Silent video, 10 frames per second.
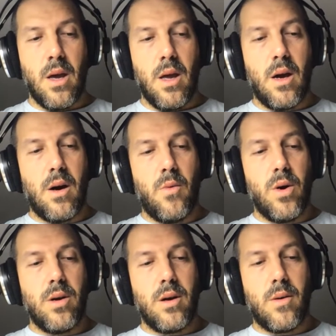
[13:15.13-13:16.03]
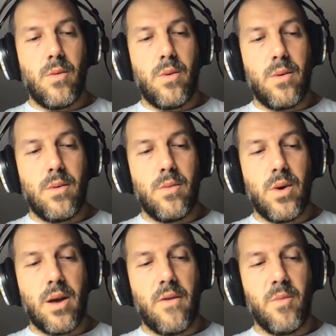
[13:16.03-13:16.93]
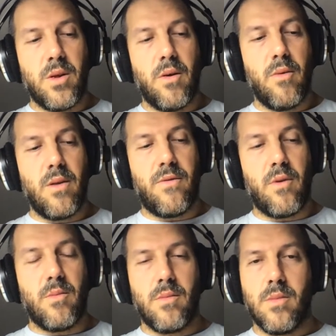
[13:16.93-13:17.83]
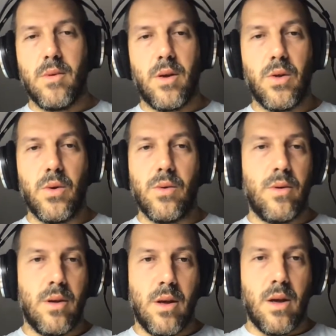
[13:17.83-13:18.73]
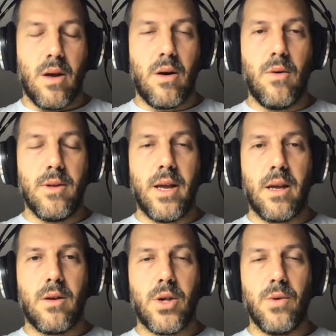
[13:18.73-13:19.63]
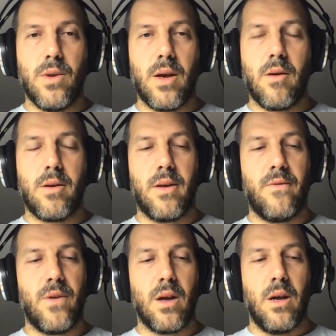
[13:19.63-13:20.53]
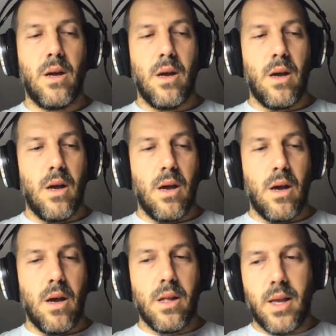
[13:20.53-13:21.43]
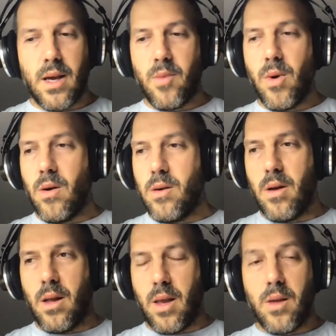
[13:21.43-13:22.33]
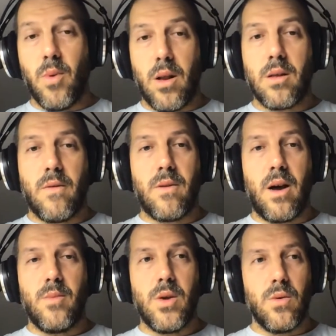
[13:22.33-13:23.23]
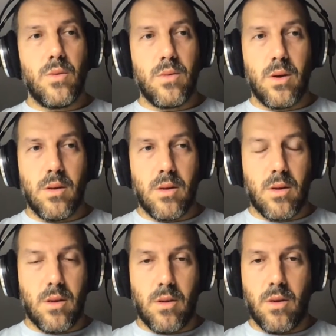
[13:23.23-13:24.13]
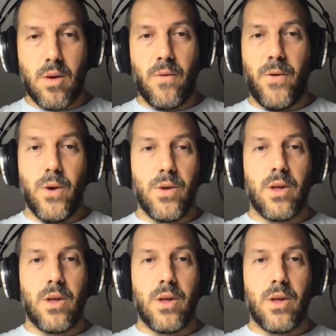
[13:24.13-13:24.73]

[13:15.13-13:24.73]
when I have material from a whole day shooting or something, it takes me a lot of time to fuse